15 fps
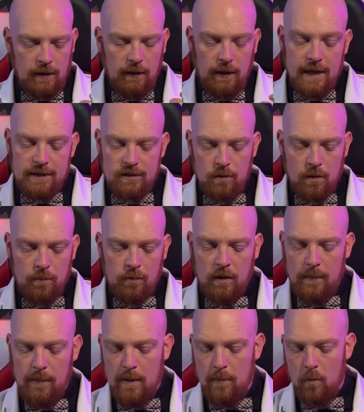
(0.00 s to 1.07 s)
Let's do a
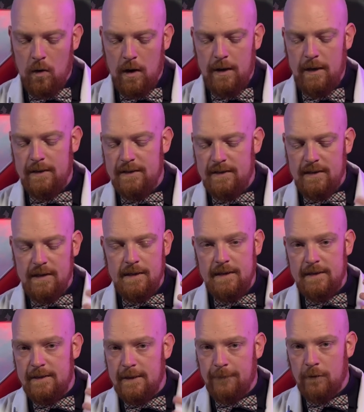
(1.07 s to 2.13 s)
premium one and see the
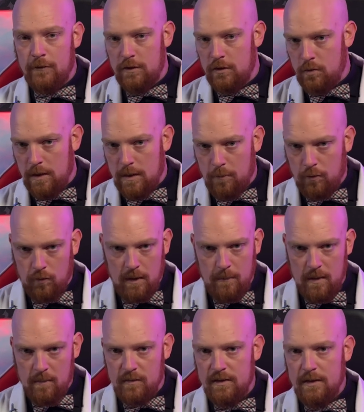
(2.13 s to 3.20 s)
difference between a
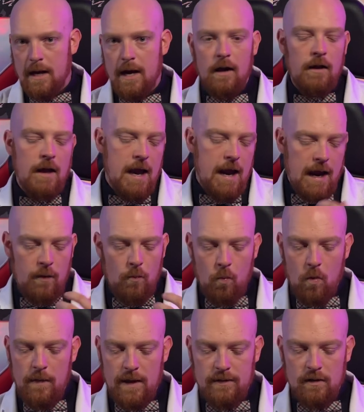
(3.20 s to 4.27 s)
premium style and
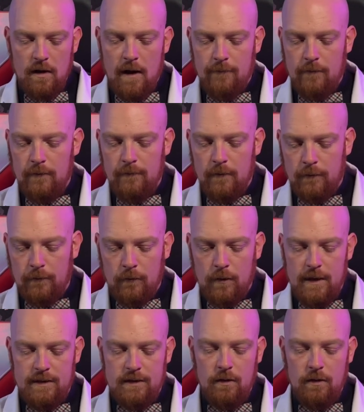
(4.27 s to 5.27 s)
one that's offered for free.